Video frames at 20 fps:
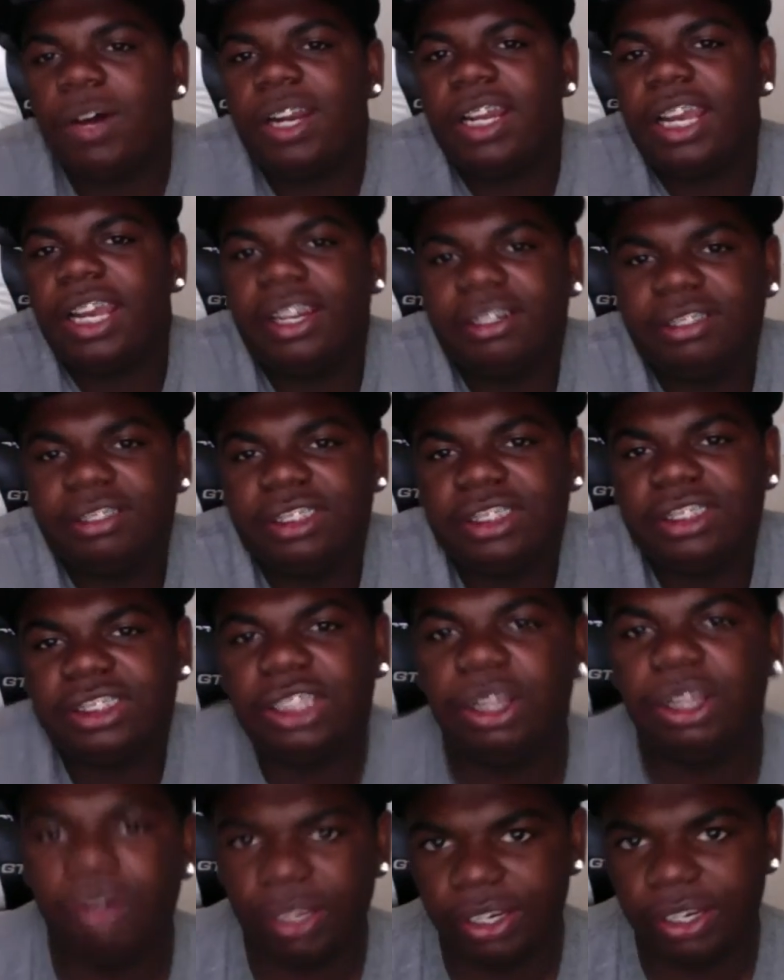the haters are
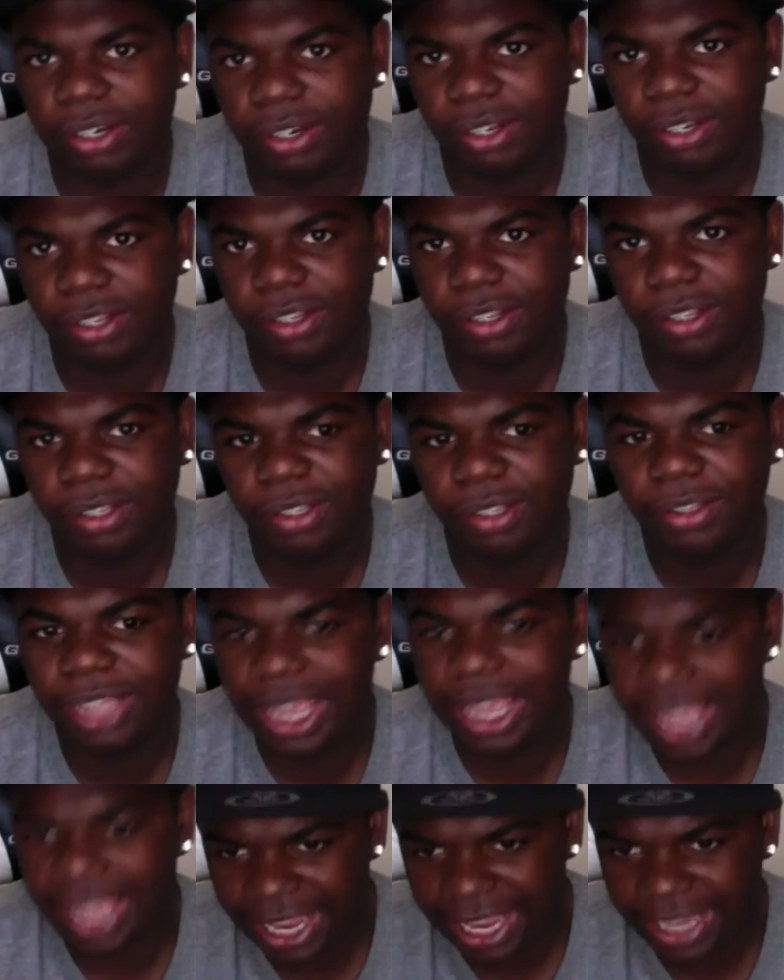still here.
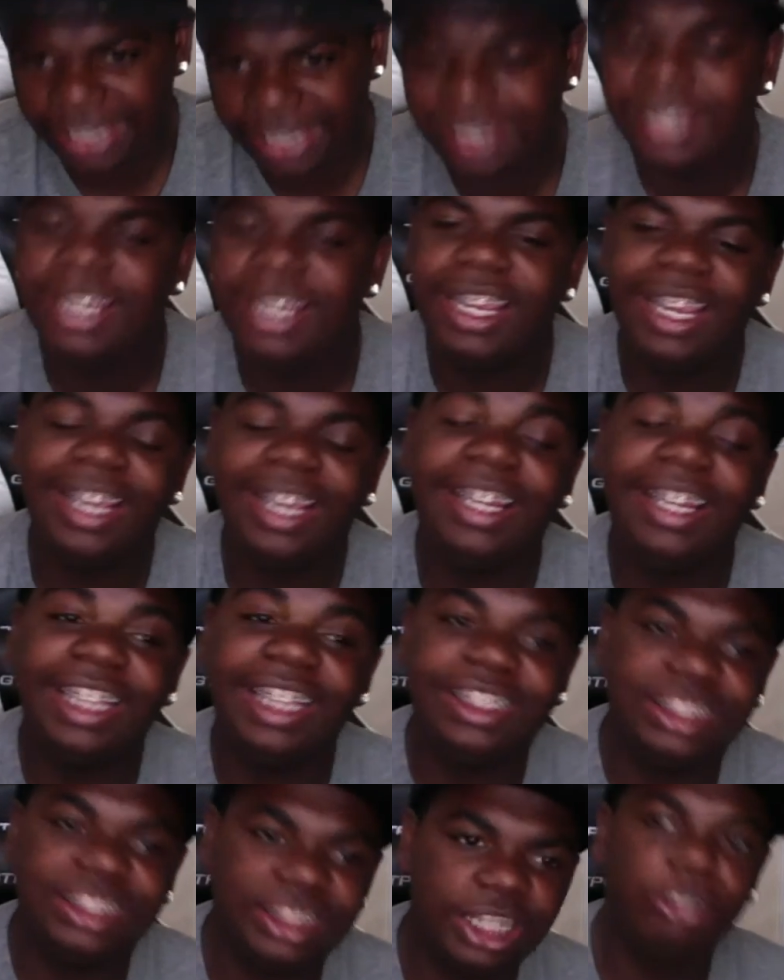They hate and they
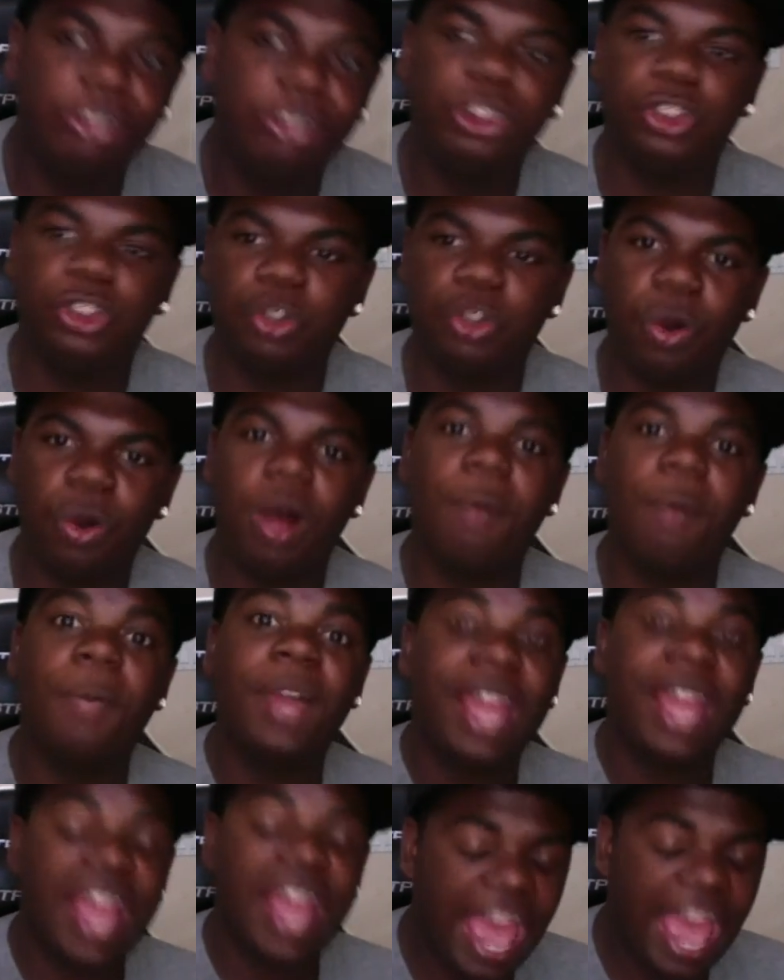still show up
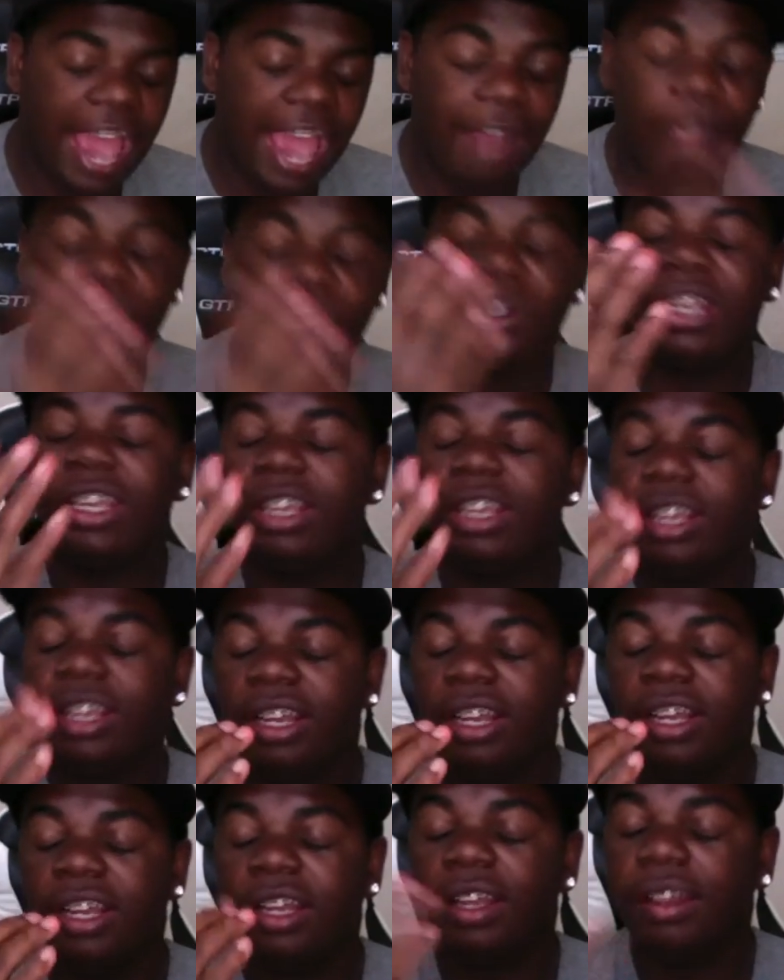every
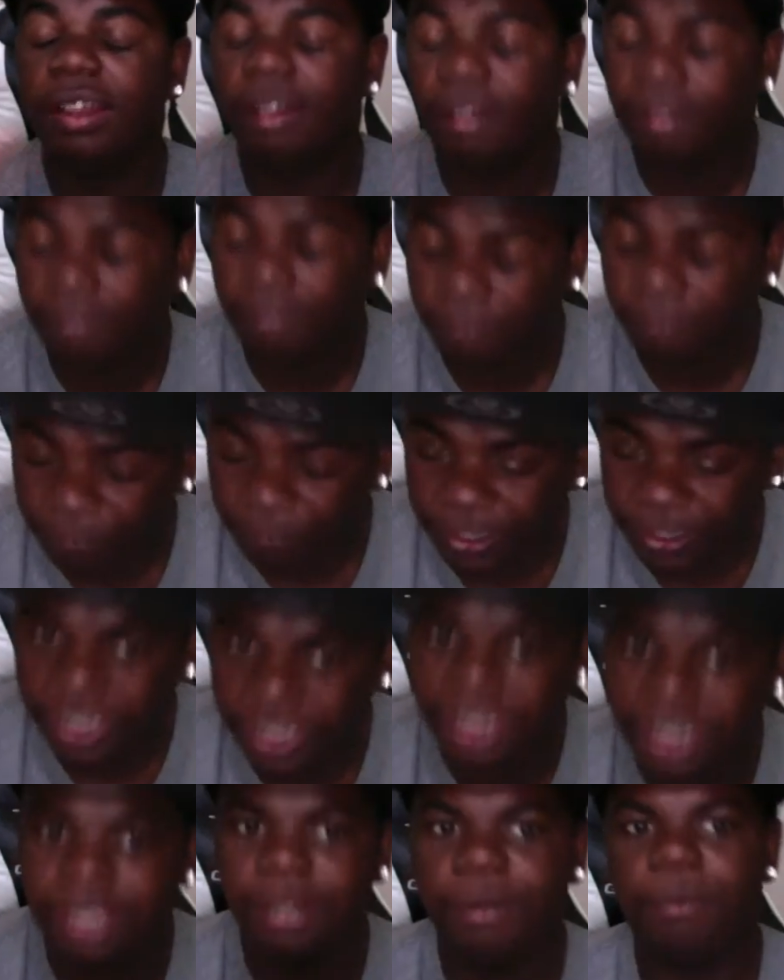
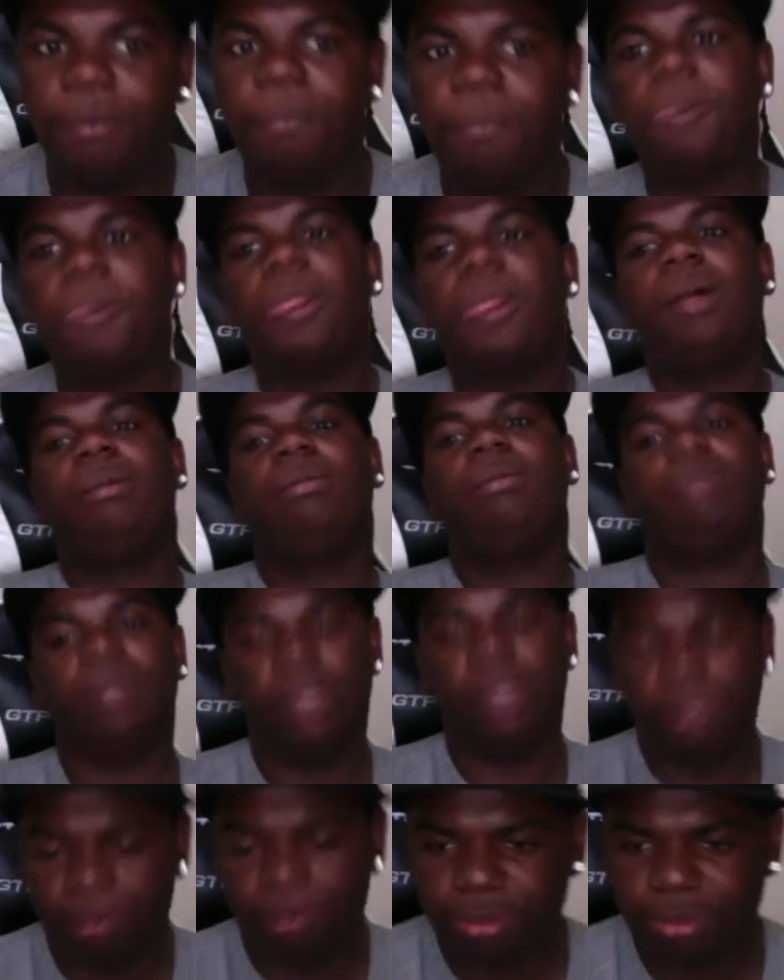video. You know what I'm